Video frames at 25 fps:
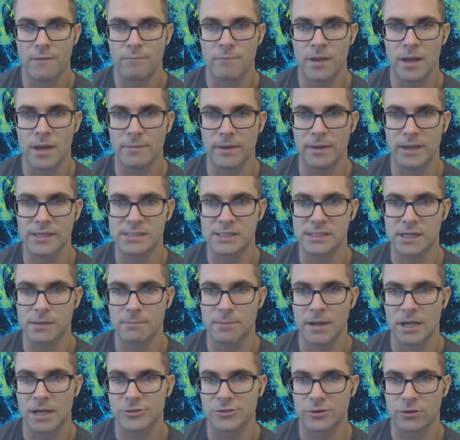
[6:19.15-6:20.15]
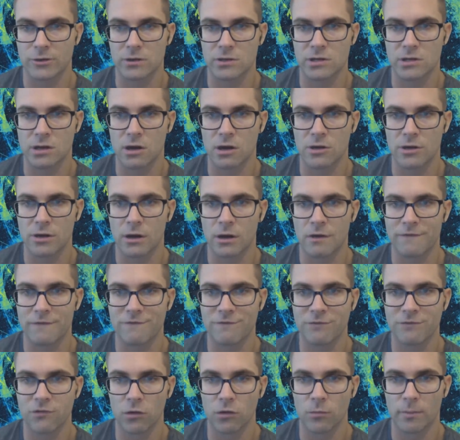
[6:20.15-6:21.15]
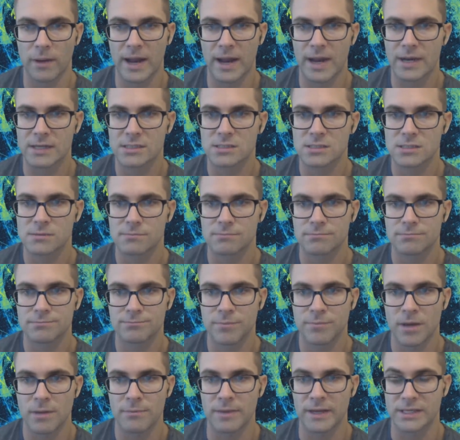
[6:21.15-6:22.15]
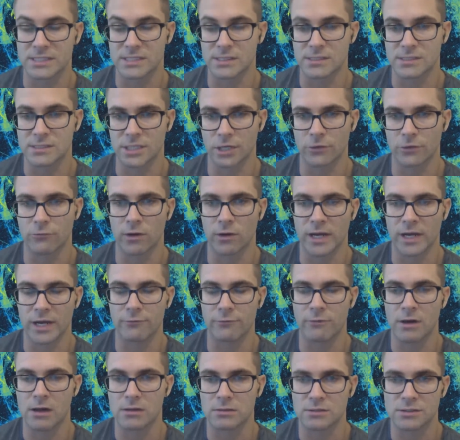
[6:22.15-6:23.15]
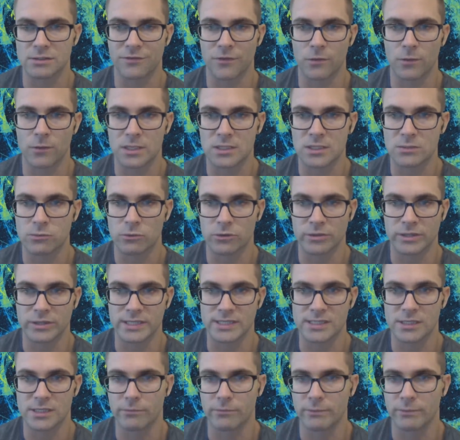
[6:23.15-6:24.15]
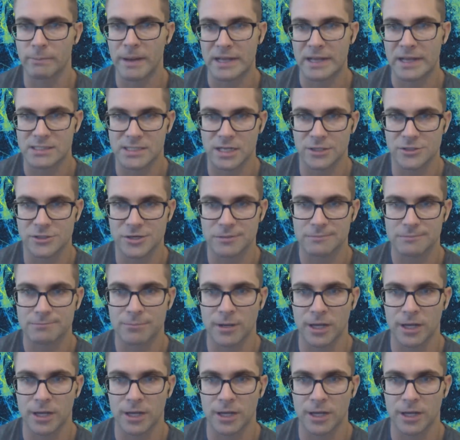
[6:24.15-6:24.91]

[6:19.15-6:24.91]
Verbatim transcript: Ben Mason and Patrick Ricard are fullbacks. Ben Mason did run eight routes for what it's worth. He's a good pass catcher.